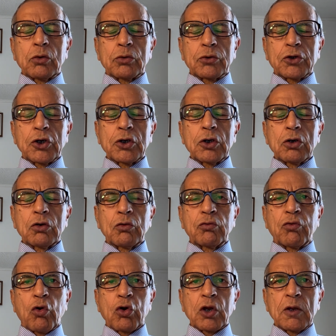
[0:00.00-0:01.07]
30 to
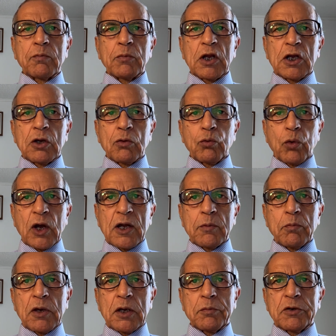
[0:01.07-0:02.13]
40 million white
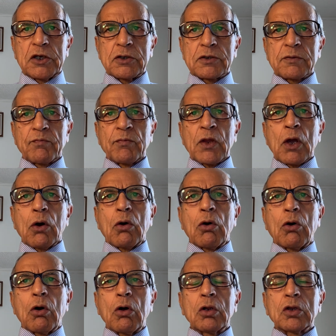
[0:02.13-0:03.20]
babies.
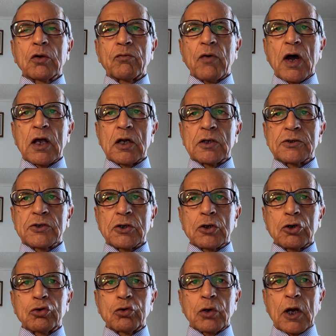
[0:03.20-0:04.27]
All the violence in
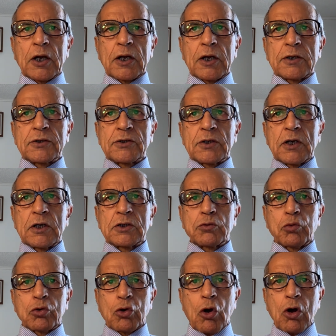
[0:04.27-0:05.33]
the United States
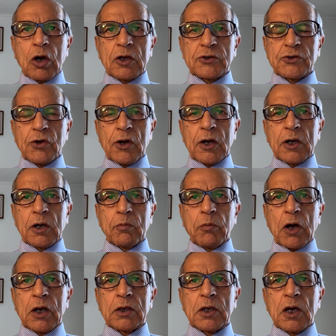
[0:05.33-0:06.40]
was orchestrated
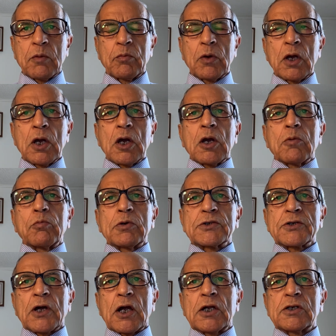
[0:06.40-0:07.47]
by them,
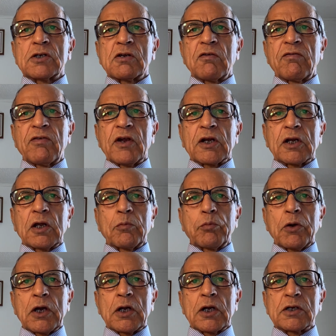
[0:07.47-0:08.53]
besides inflicting
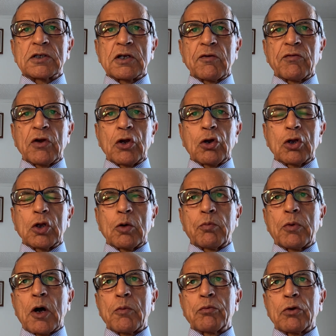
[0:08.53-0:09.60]
pain and suffering on the
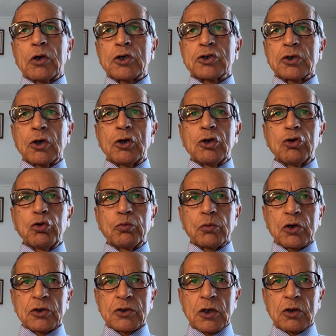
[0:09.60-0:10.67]
population in
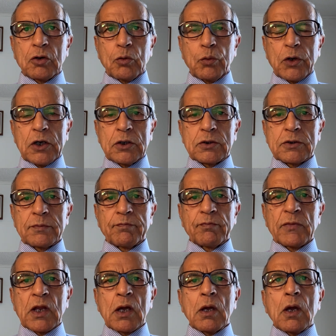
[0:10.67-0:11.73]
numerous other ways.
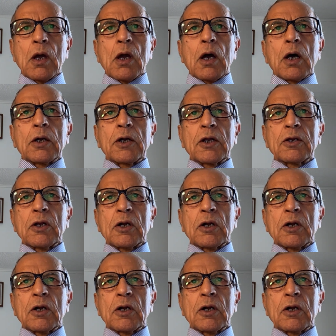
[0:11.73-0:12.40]
Another